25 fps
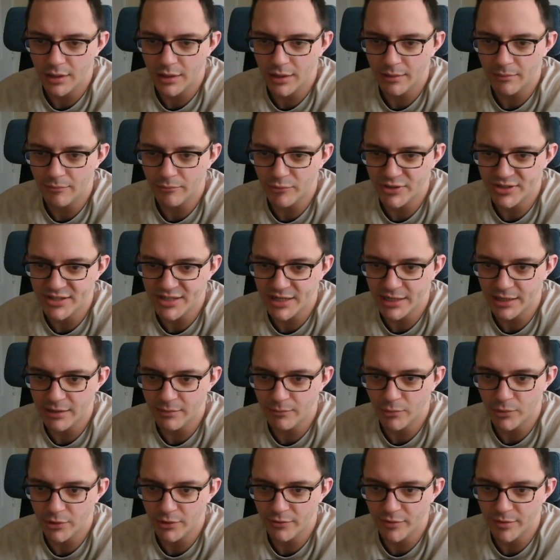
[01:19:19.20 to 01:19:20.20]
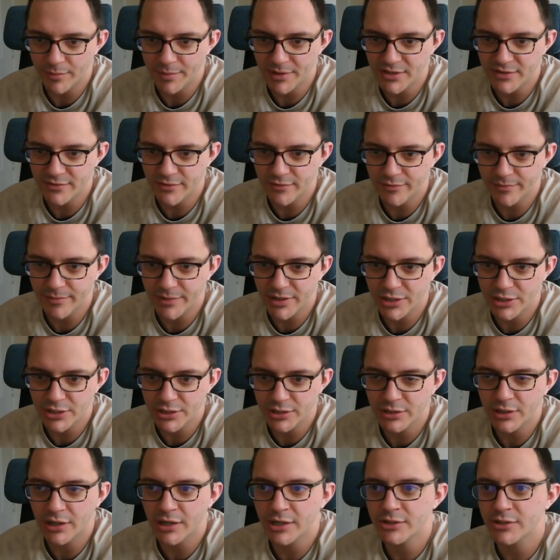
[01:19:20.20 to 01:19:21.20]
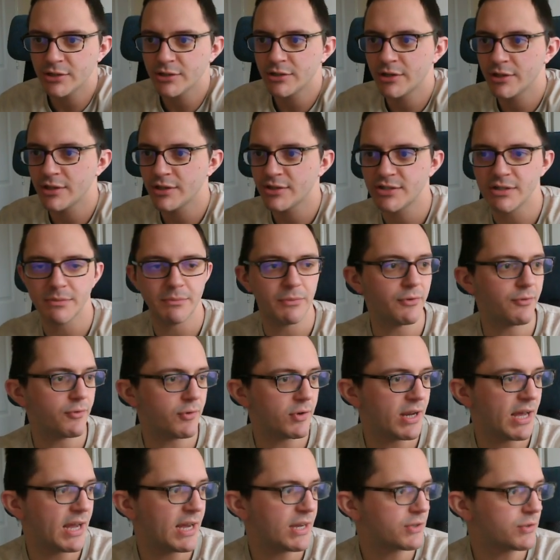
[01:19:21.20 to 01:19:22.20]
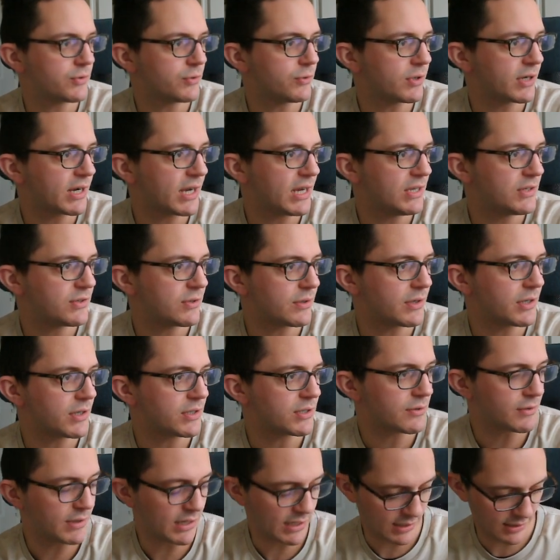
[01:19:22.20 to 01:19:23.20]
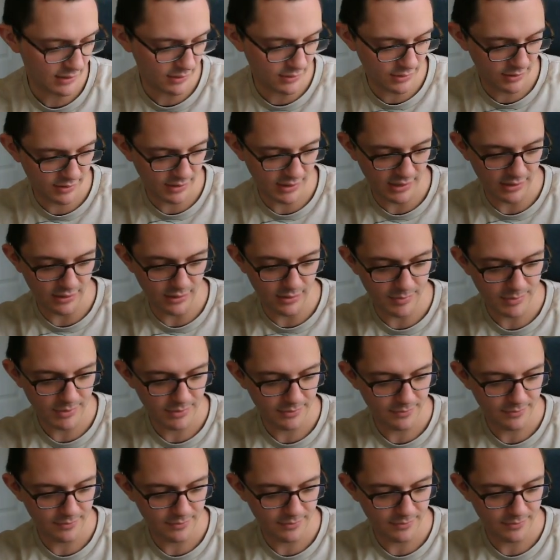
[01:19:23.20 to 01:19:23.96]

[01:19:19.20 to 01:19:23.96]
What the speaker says: retaining one of the bits of information. I don't know the symbol for an XOR gate, so I'm going to quickly look that up.